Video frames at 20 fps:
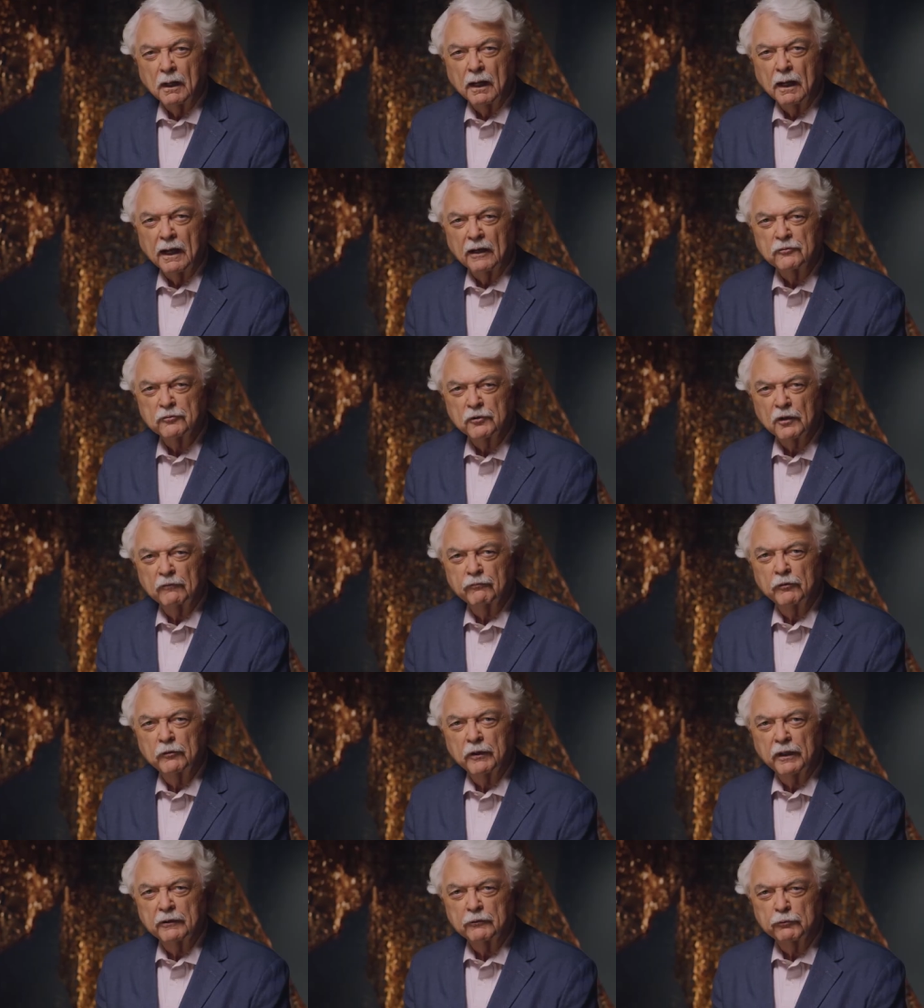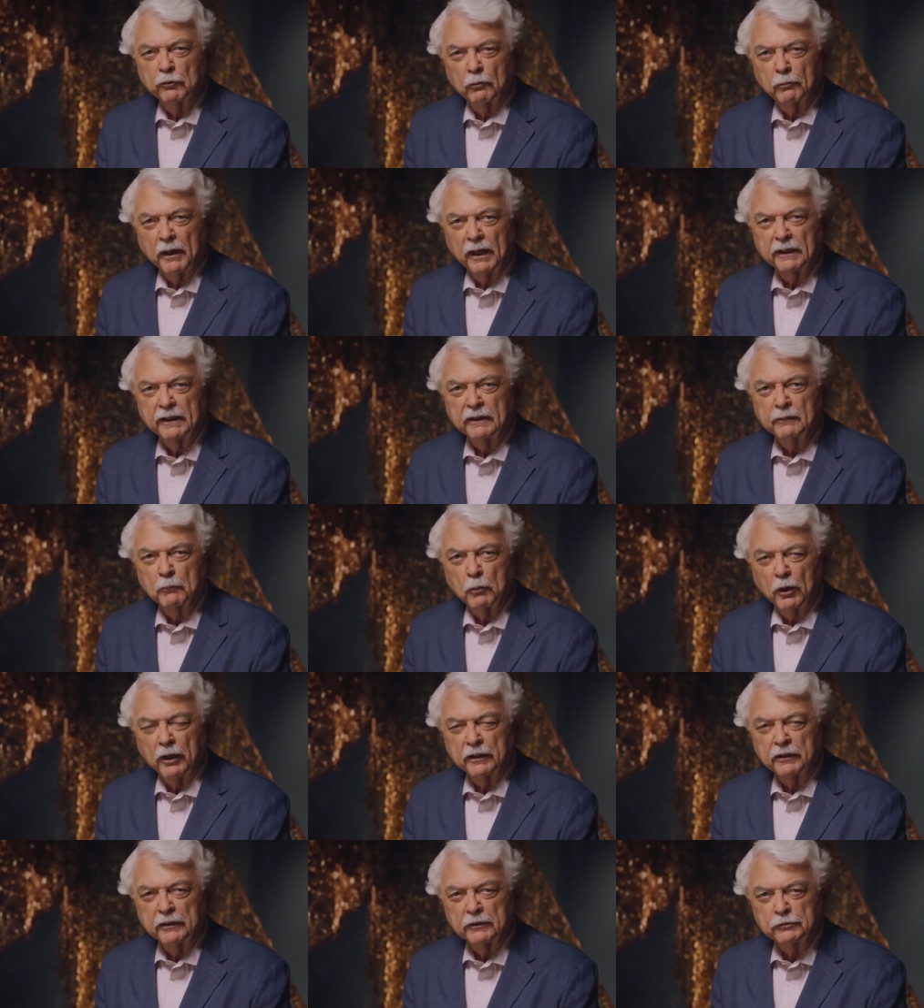I suffered a traumatic
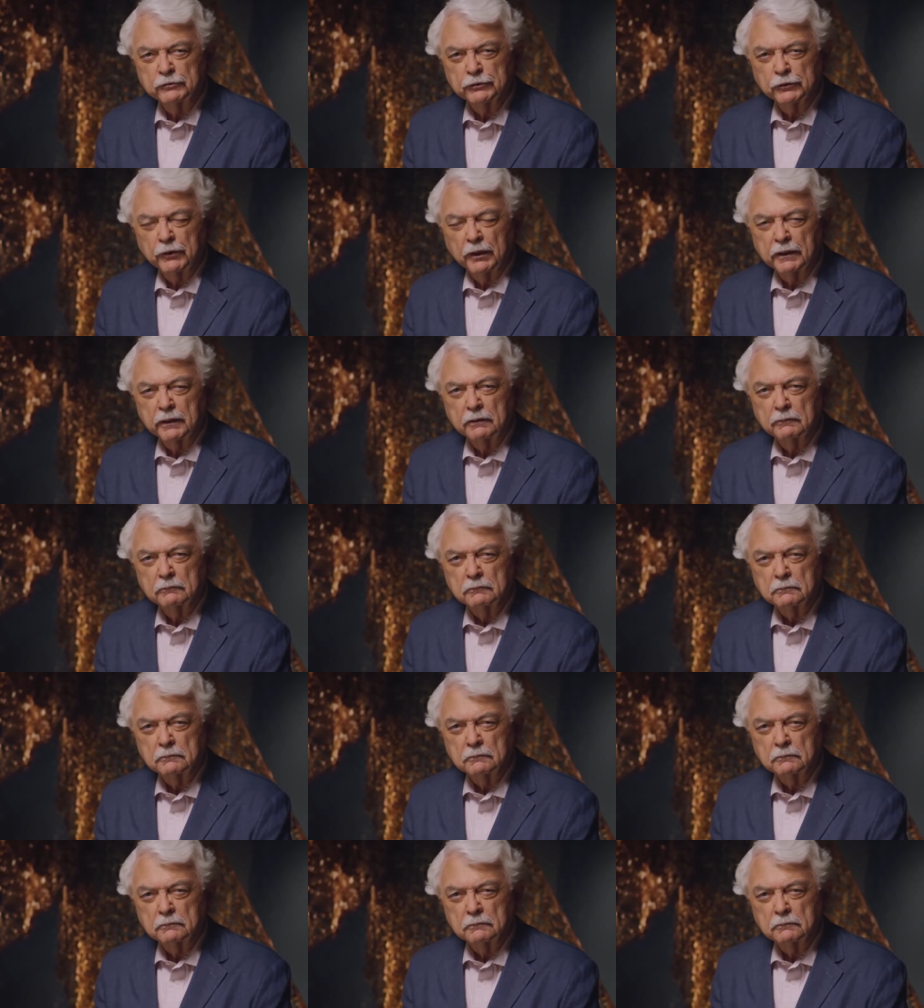brain injury.